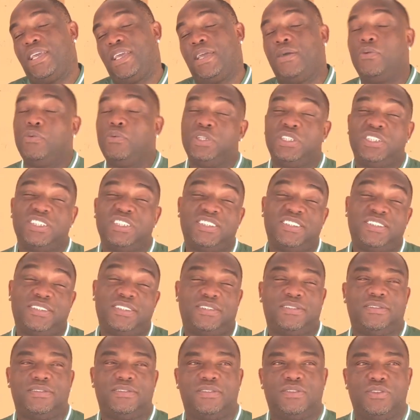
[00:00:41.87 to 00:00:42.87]
we
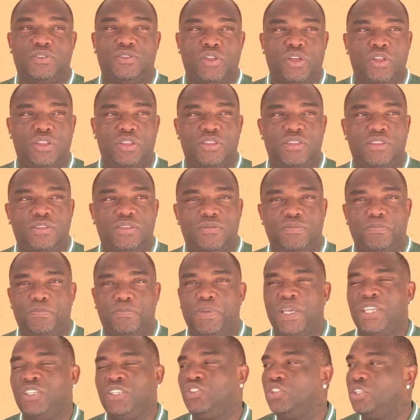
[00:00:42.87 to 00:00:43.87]
just not
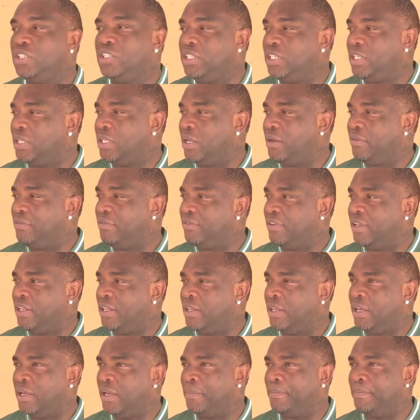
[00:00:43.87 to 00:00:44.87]
patient enough.
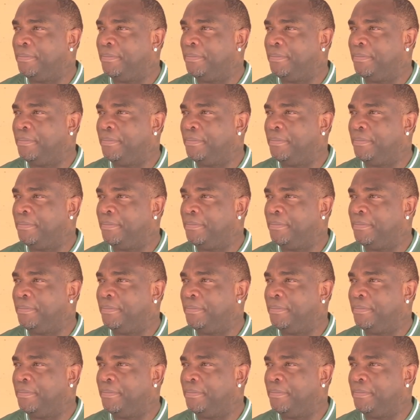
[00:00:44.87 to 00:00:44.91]
And